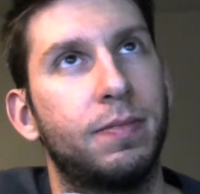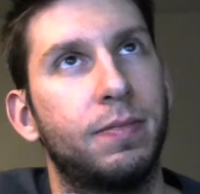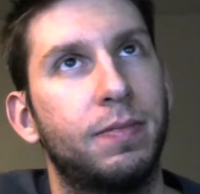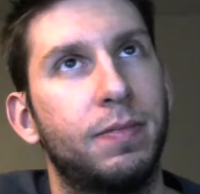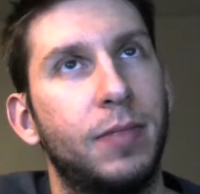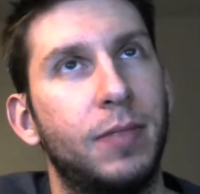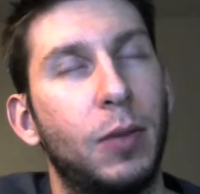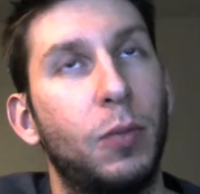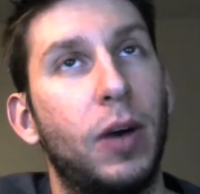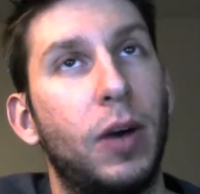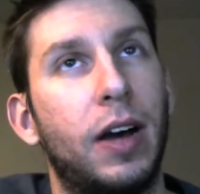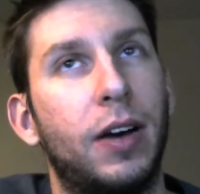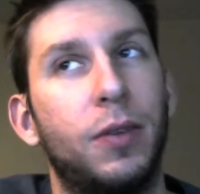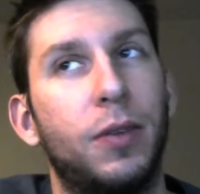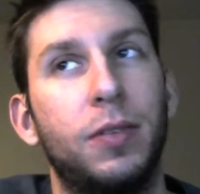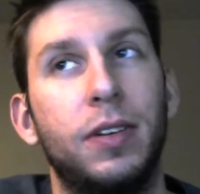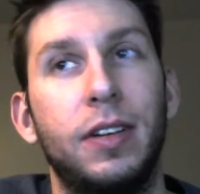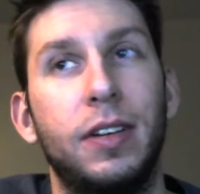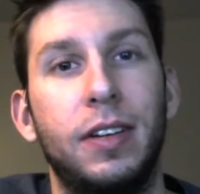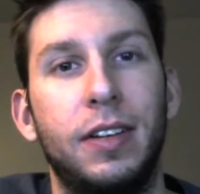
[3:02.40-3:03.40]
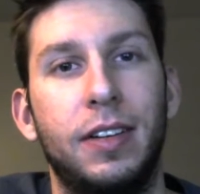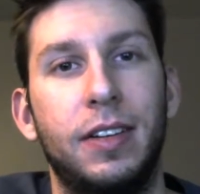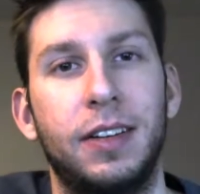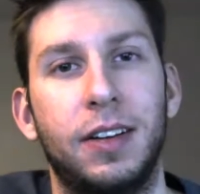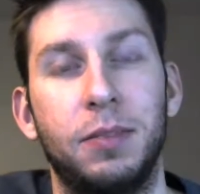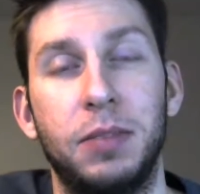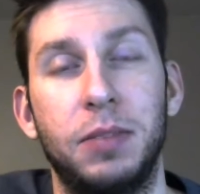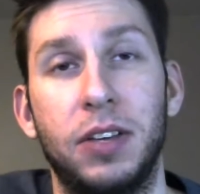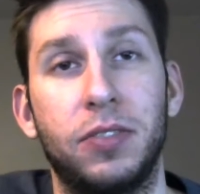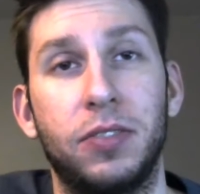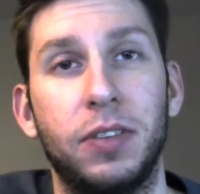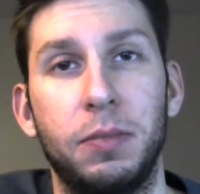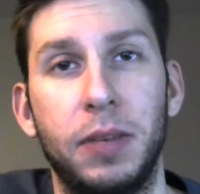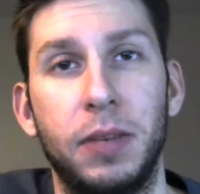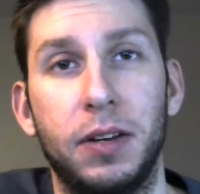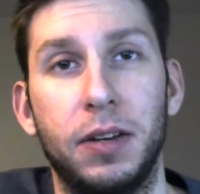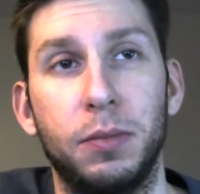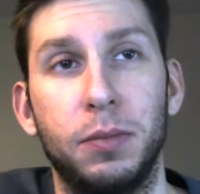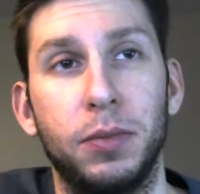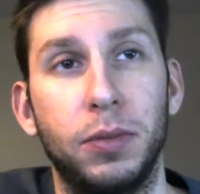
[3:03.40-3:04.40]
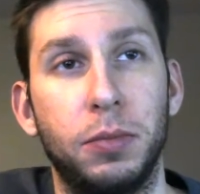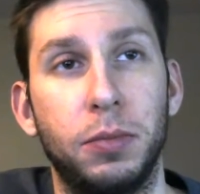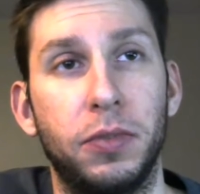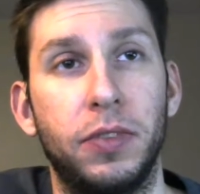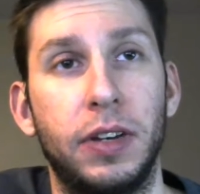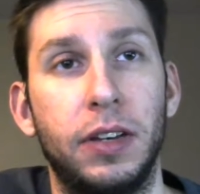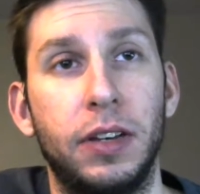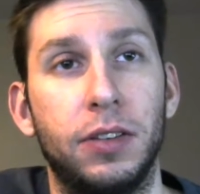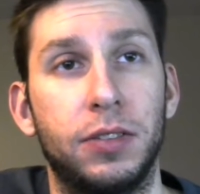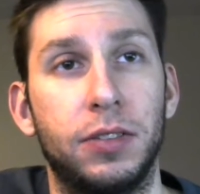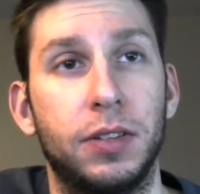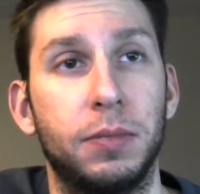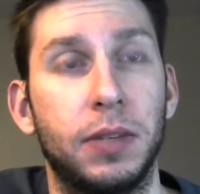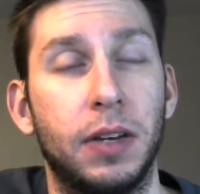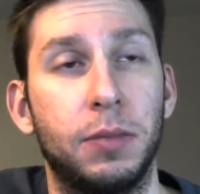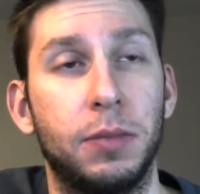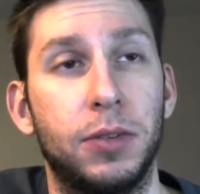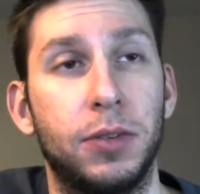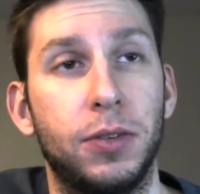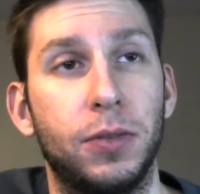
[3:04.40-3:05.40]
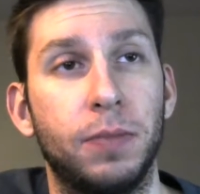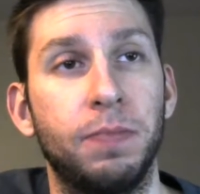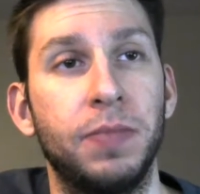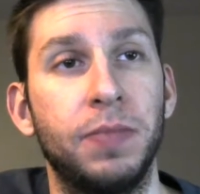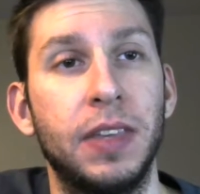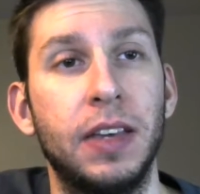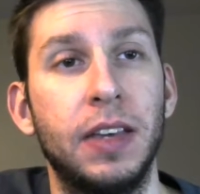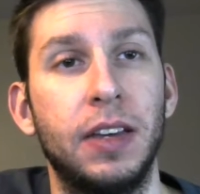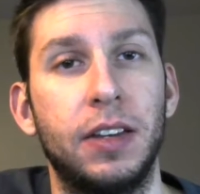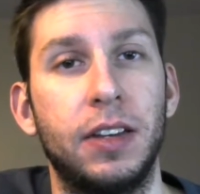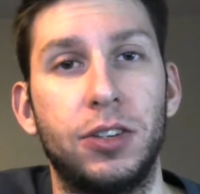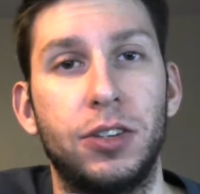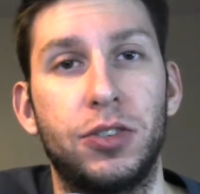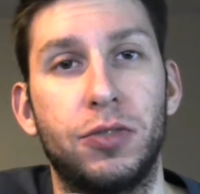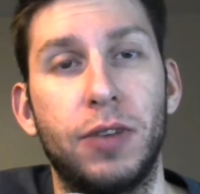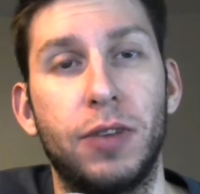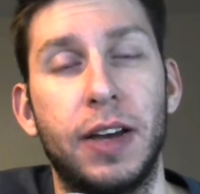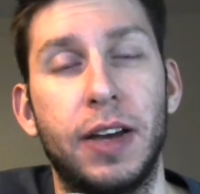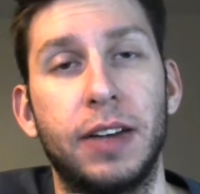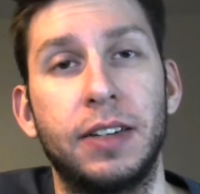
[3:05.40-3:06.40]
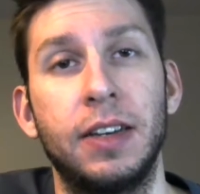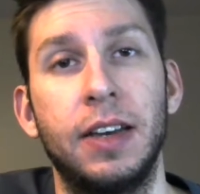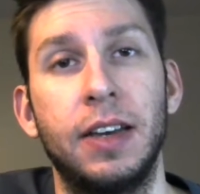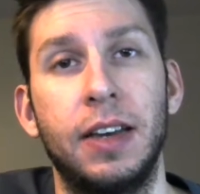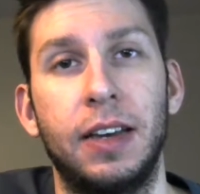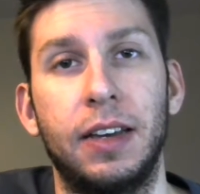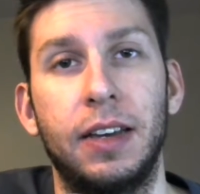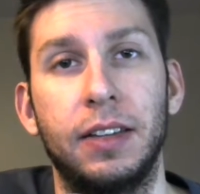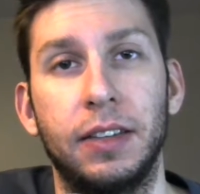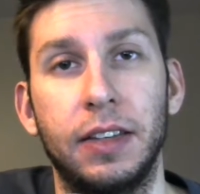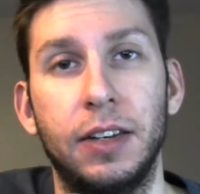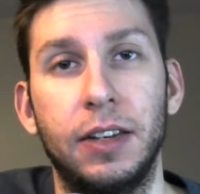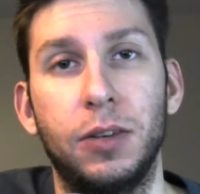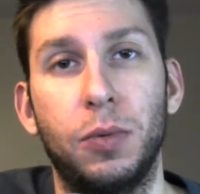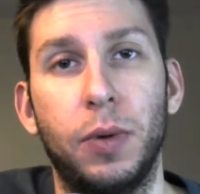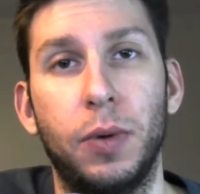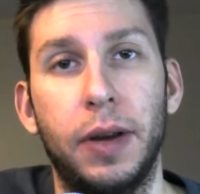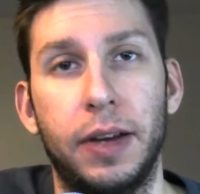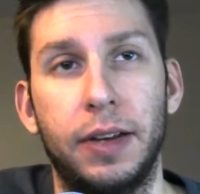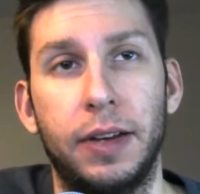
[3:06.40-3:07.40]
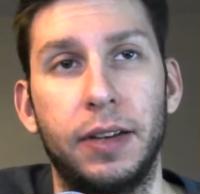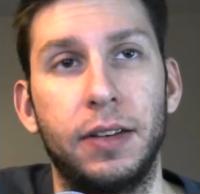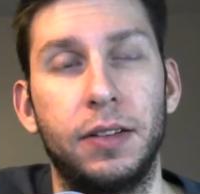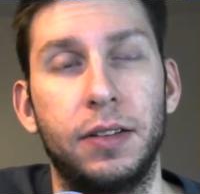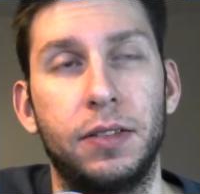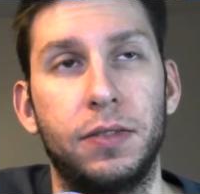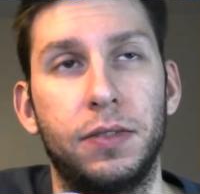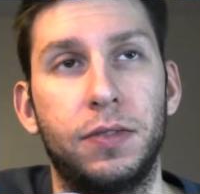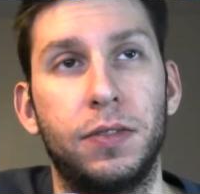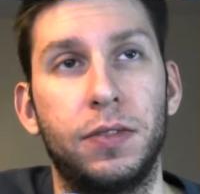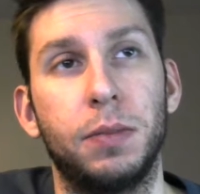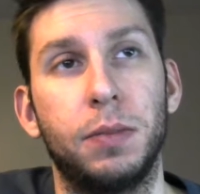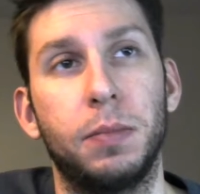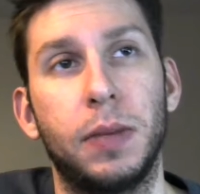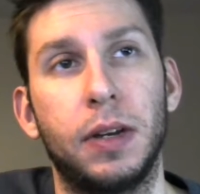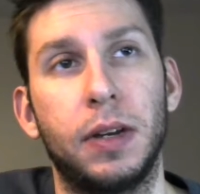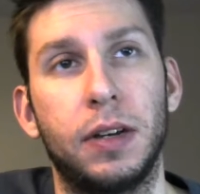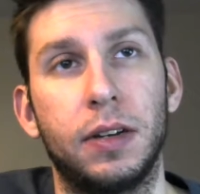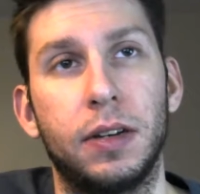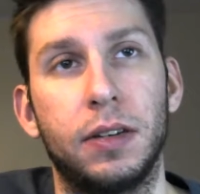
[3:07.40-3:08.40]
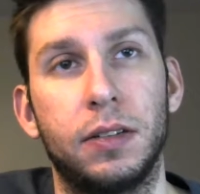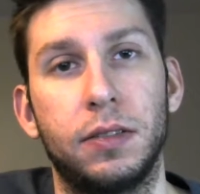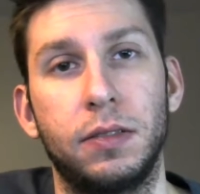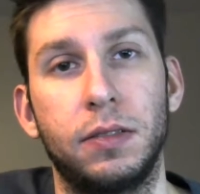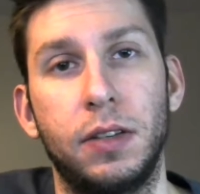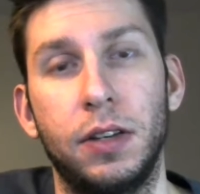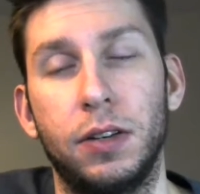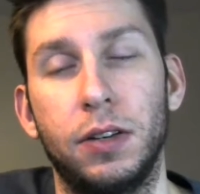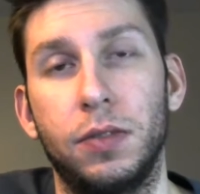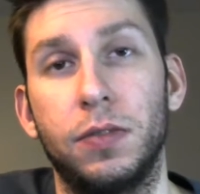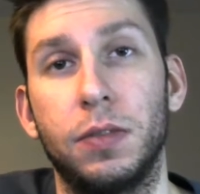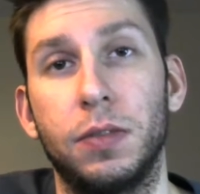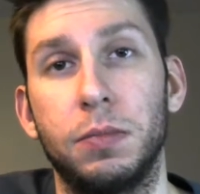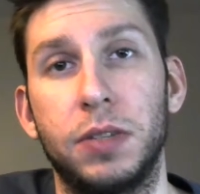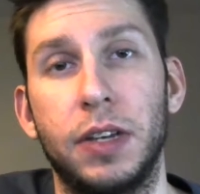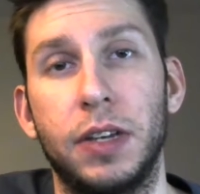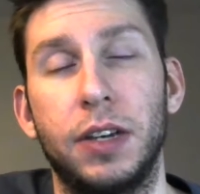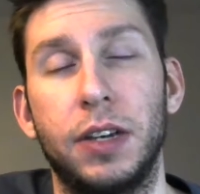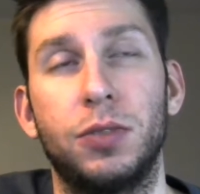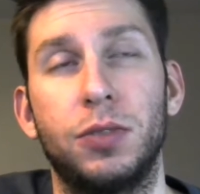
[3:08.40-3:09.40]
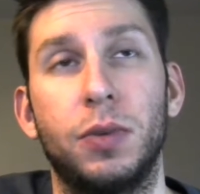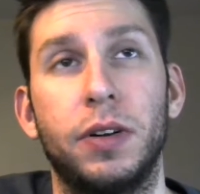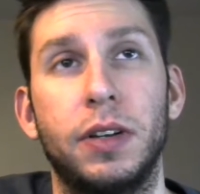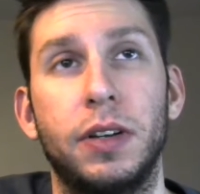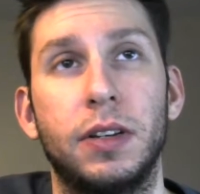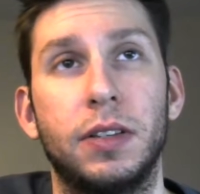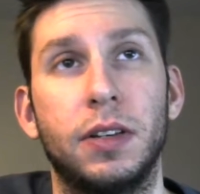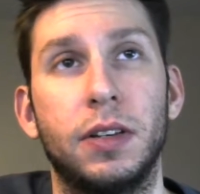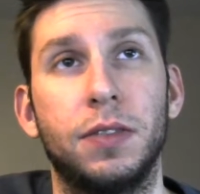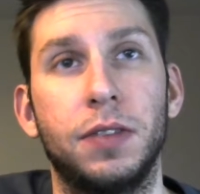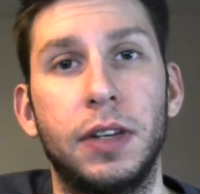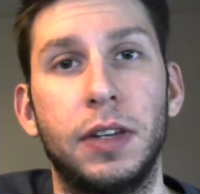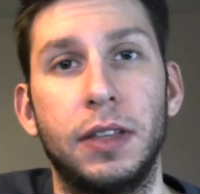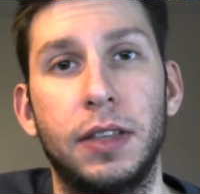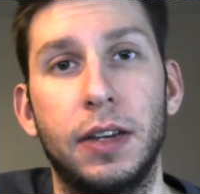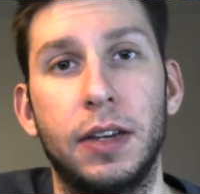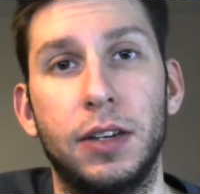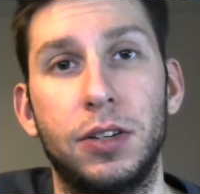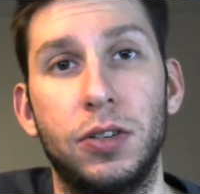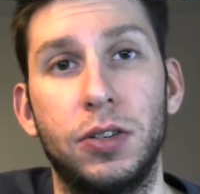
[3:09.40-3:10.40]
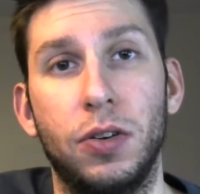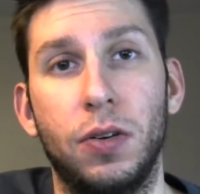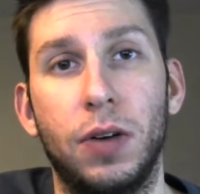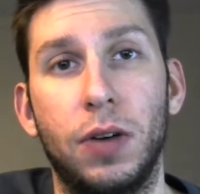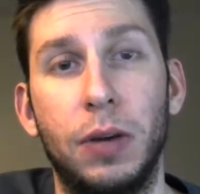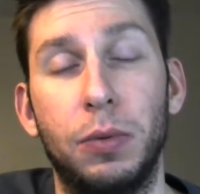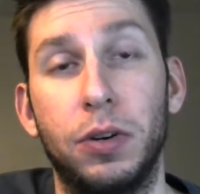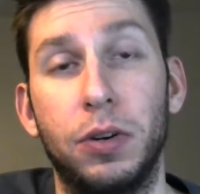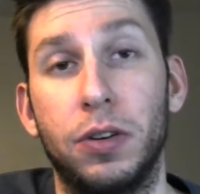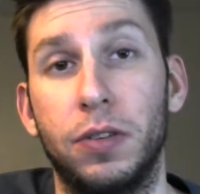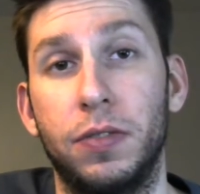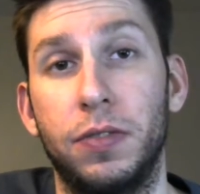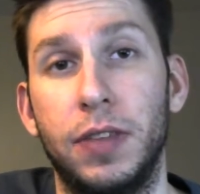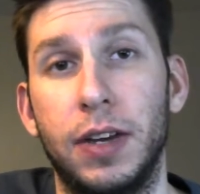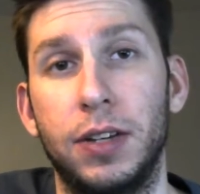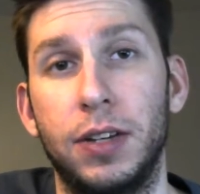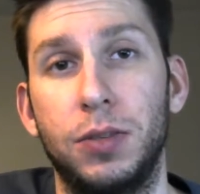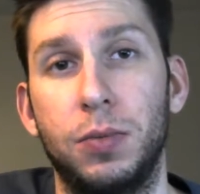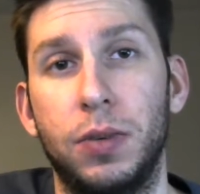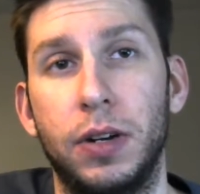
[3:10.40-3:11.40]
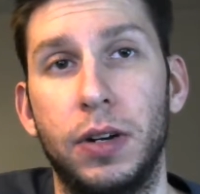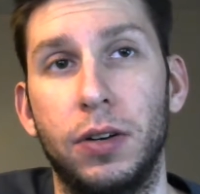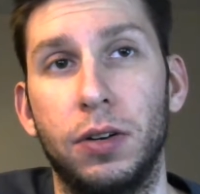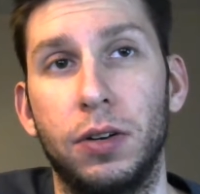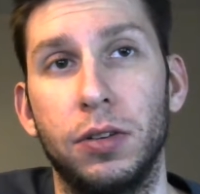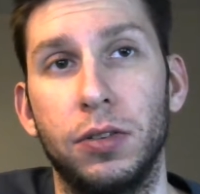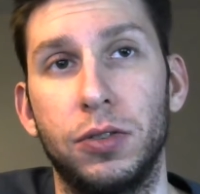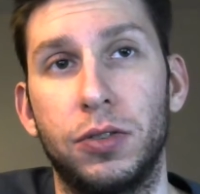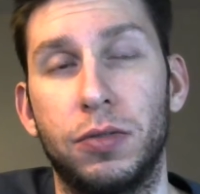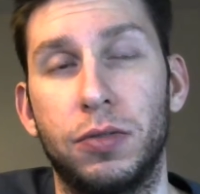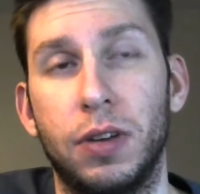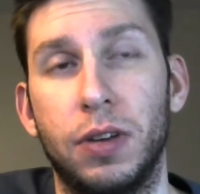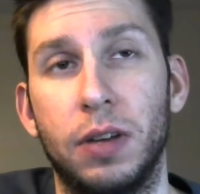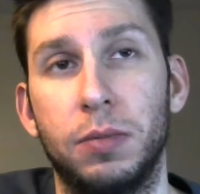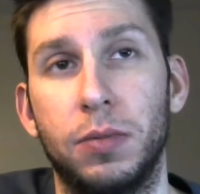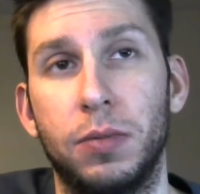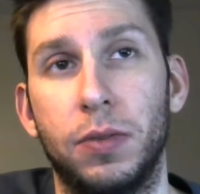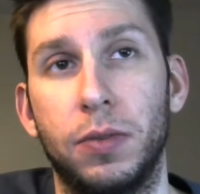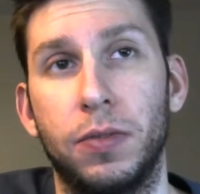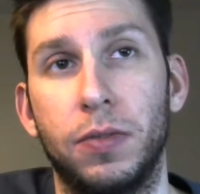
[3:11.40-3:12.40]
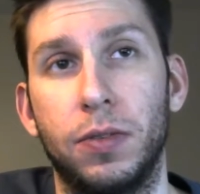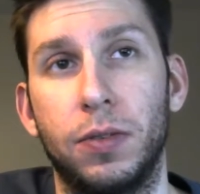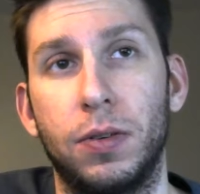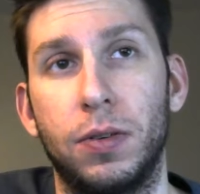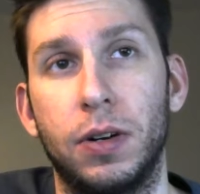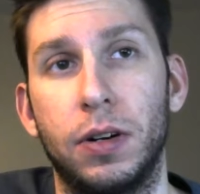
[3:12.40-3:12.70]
Wow, I'm definitely making a blooper video sometime soon. Distract and lead away from, you know, from Sanctuary and stuff like that. So I wonder if that's what all those traps were for.